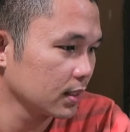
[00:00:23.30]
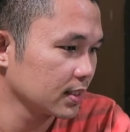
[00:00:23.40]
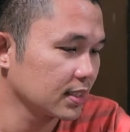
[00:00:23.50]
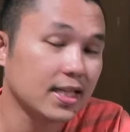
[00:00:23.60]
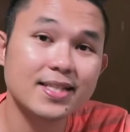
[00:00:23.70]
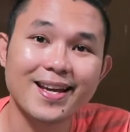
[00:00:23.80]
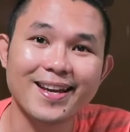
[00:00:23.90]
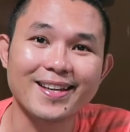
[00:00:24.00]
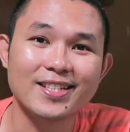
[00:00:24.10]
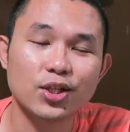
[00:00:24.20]

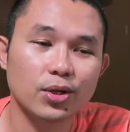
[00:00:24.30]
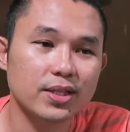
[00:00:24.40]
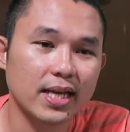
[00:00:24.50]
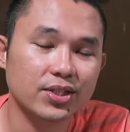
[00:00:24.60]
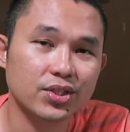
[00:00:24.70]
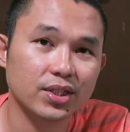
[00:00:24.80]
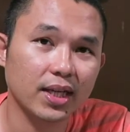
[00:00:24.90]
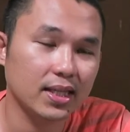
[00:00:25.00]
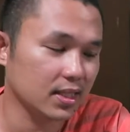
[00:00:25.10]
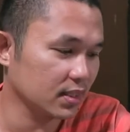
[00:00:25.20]
Sunday. So
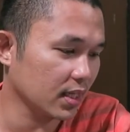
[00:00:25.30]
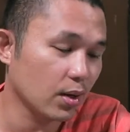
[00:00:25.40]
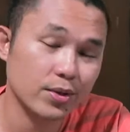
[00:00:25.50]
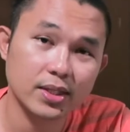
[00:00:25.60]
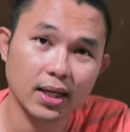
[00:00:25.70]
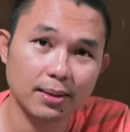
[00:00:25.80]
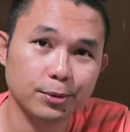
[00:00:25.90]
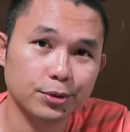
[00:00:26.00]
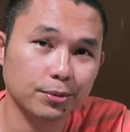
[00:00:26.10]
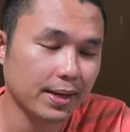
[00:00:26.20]
yesterday, kasi I was not
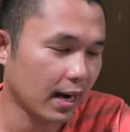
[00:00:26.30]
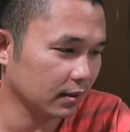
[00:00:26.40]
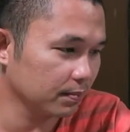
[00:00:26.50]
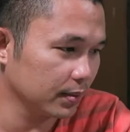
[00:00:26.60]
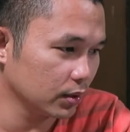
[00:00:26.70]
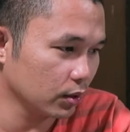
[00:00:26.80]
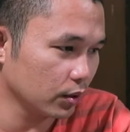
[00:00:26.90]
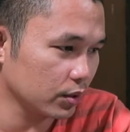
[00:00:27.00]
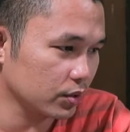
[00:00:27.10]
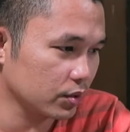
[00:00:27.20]
able to react
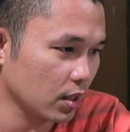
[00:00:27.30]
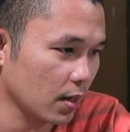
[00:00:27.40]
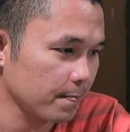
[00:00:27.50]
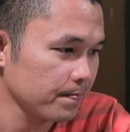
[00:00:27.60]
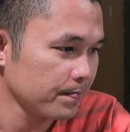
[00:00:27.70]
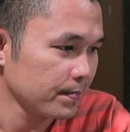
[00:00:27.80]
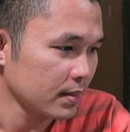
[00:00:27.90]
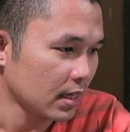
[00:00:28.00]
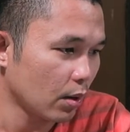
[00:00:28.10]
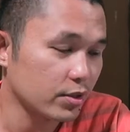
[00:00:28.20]
because
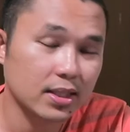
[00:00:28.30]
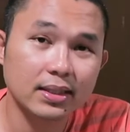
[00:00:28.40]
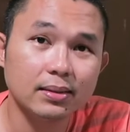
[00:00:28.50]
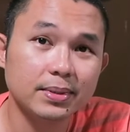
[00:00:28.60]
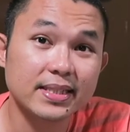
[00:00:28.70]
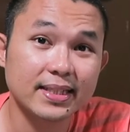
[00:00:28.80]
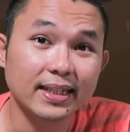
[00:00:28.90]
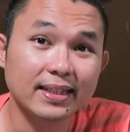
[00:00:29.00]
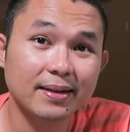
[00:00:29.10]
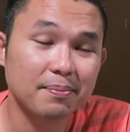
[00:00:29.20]
I was a little bit
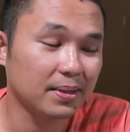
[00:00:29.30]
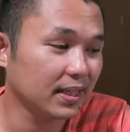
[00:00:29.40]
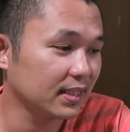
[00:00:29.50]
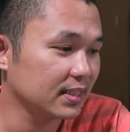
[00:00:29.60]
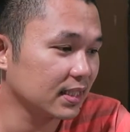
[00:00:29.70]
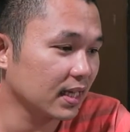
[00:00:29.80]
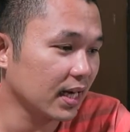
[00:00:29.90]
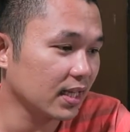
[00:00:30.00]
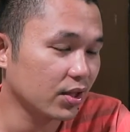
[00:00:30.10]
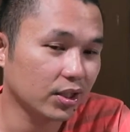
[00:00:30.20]
sick, but
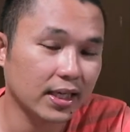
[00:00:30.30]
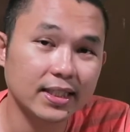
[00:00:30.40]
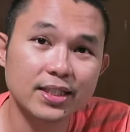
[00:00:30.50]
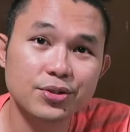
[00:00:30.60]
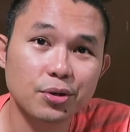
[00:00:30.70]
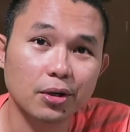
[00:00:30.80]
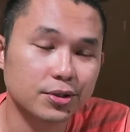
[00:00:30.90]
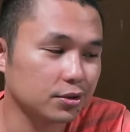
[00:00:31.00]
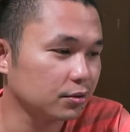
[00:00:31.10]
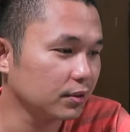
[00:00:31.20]
I thought I needed to
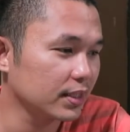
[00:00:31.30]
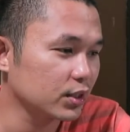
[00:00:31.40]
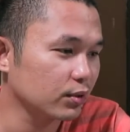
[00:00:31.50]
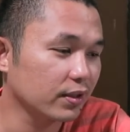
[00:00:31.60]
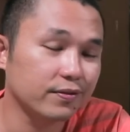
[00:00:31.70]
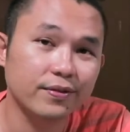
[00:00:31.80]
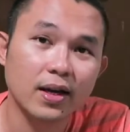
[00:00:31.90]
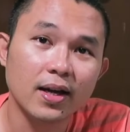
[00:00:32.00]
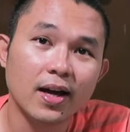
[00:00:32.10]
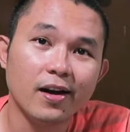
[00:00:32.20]
also do this to give
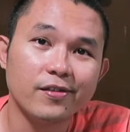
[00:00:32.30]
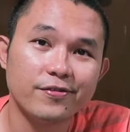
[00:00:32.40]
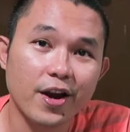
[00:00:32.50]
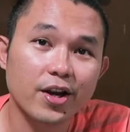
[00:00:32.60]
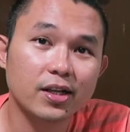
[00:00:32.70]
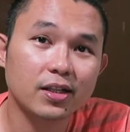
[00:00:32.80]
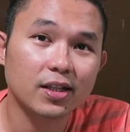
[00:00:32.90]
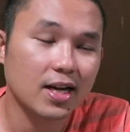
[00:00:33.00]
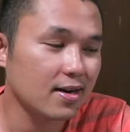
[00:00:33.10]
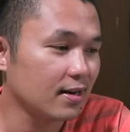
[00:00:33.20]

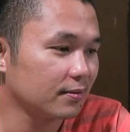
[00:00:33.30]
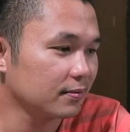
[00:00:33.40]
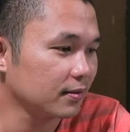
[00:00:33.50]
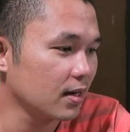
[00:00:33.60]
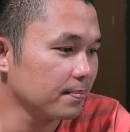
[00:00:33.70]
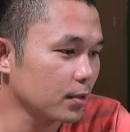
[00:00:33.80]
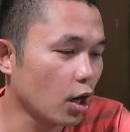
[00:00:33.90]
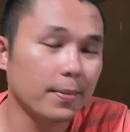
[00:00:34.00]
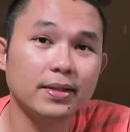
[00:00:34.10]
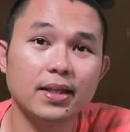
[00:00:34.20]
fair
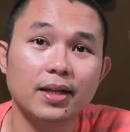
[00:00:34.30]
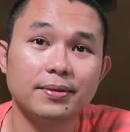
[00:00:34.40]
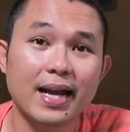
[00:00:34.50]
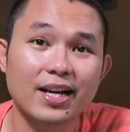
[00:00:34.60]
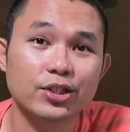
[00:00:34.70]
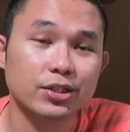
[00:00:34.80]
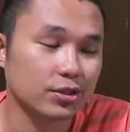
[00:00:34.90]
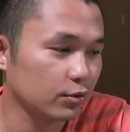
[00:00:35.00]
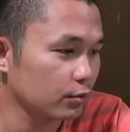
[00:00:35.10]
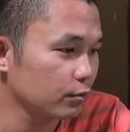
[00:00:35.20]
comment and
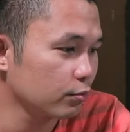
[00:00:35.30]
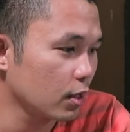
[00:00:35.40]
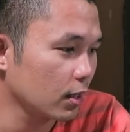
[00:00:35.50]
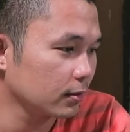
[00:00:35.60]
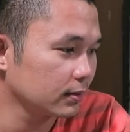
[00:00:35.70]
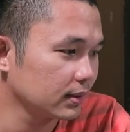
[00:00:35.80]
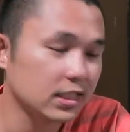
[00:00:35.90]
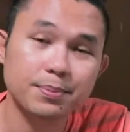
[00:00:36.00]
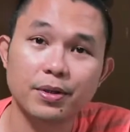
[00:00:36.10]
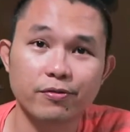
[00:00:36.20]
reaction to
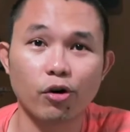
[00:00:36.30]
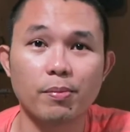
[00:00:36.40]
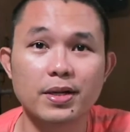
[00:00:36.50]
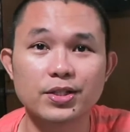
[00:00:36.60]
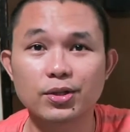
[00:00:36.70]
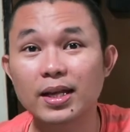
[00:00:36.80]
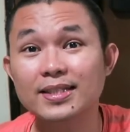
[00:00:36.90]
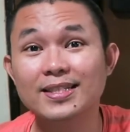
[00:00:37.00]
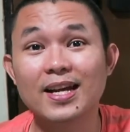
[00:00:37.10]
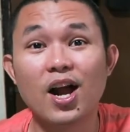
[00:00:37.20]
this performance. So
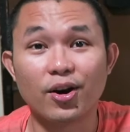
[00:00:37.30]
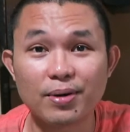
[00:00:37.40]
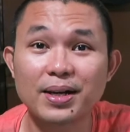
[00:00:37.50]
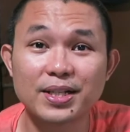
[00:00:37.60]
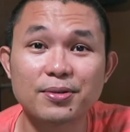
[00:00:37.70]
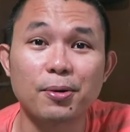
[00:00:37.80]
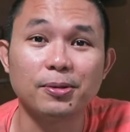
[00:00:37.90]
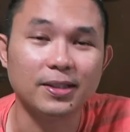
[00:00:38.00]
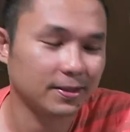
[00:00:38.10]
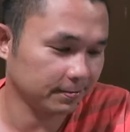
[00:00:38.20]
let's rock and roll.